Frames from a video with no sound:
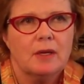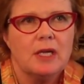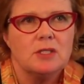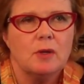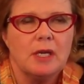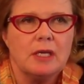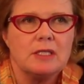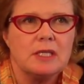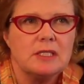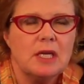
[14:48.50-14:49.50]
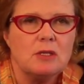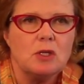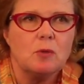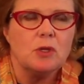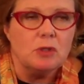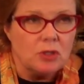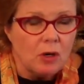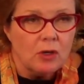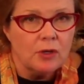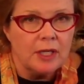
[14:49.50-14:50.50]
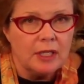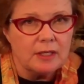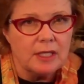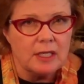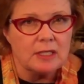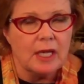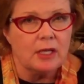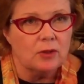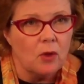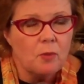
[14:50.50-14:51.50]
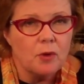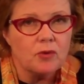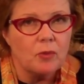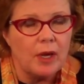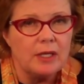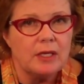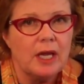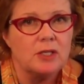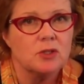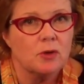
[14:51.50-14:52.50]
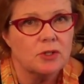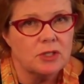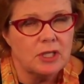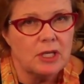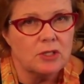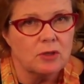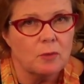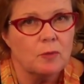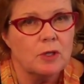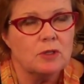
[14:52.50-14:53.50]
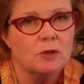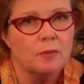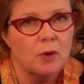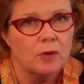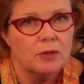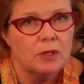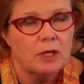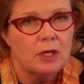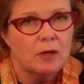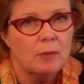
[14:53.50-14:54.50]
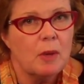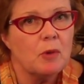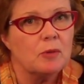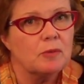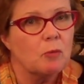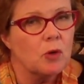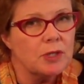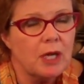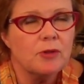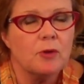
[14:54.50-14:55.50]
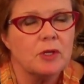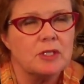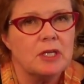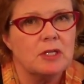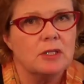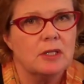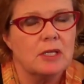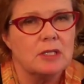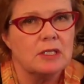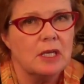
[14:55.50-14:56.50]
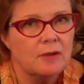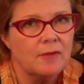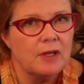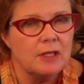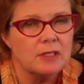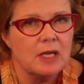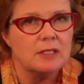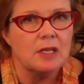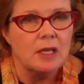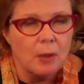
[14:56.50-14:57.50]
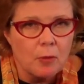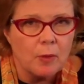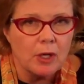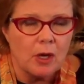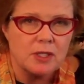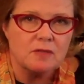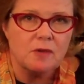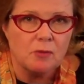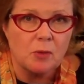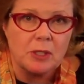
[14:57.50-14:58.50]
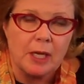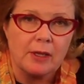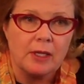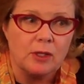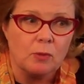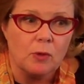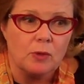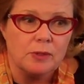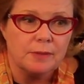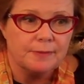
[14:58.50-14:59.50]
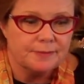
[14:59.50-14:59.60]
Okay, so again, as I said, when you start looking at things like low birth weight and short gestation or preterm birth, Remember, World Health Organization has identified this as the #1 cause of infant mortality in the world.